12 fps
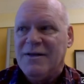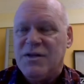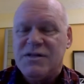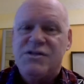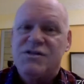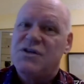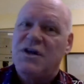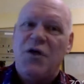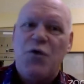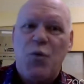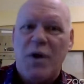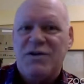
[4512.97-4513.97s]
this is
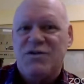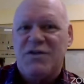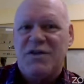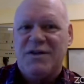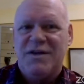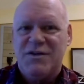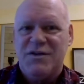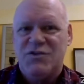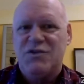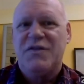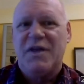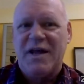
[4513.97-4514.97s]
another way to
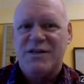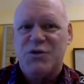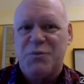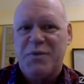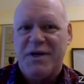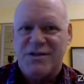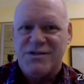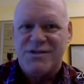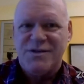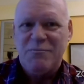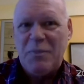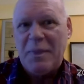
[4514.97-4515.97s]
the lesser
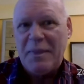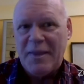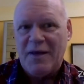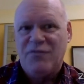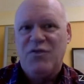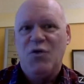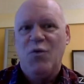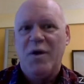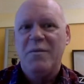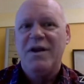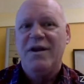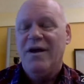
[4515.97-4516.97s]
peace. If the
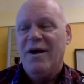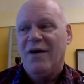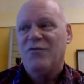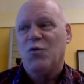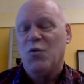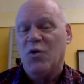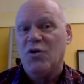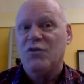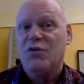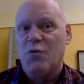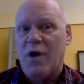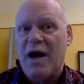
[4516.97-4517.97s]
women of the
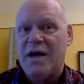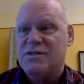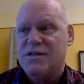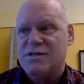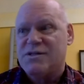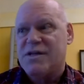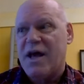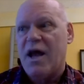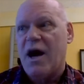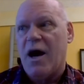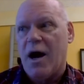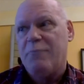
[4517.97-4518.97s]
world arise and
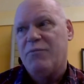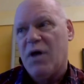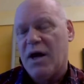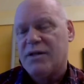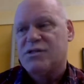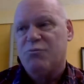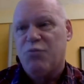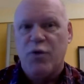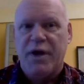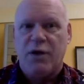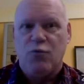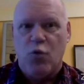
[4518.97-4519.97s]
say, I'm not
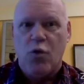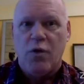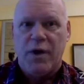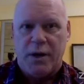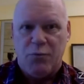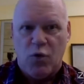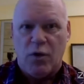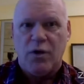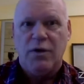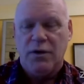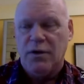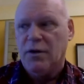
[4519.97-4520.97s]
supporting war
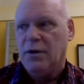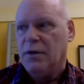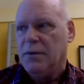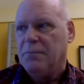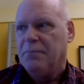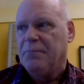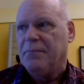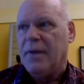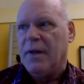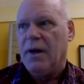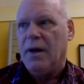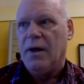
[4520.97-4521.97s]
anymore,
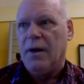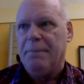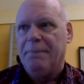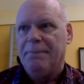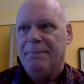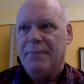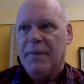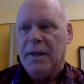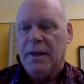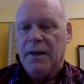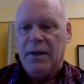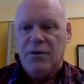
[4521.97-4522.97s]

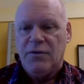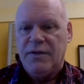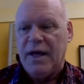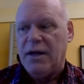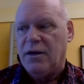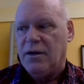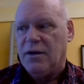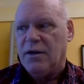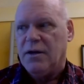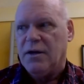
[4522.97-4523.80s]
then